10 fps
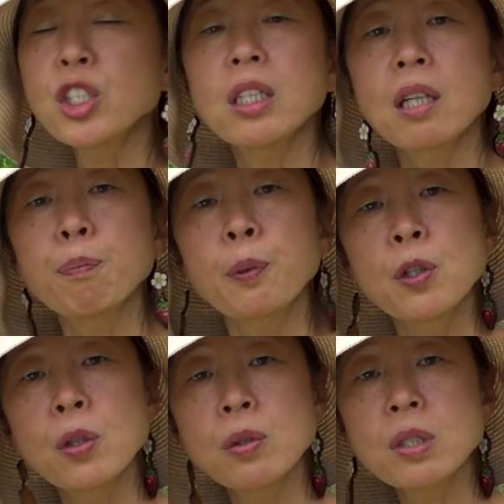she can
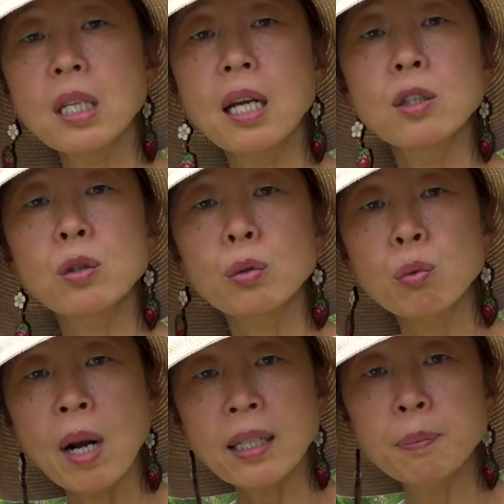produce
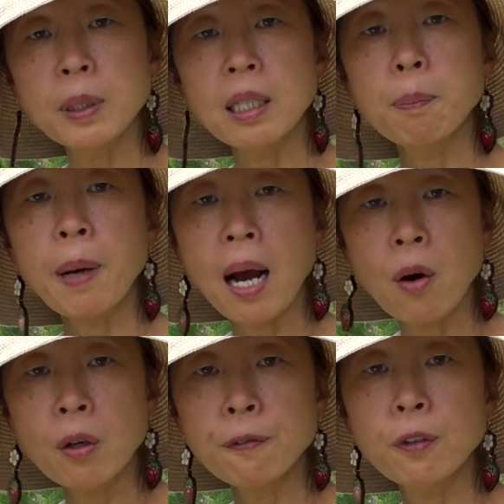incredibly
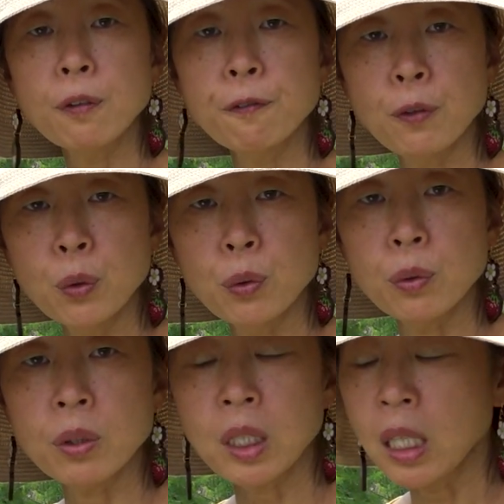powerful food.